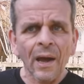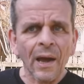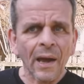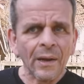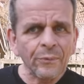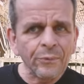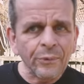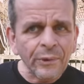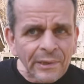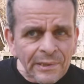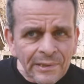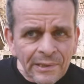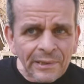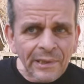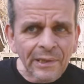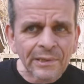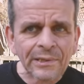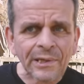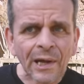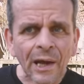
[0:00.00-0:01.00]
And
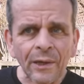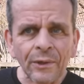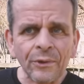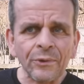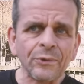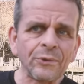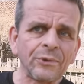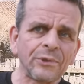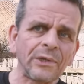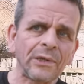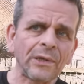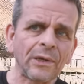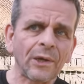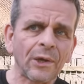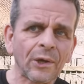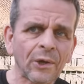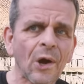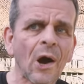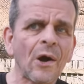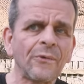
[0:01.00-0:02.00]
recently I started using
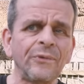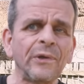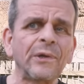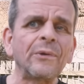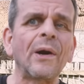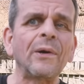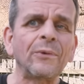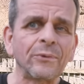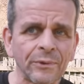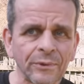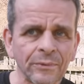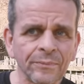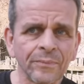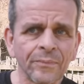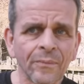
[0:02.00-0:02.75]
uh, coffee grounds,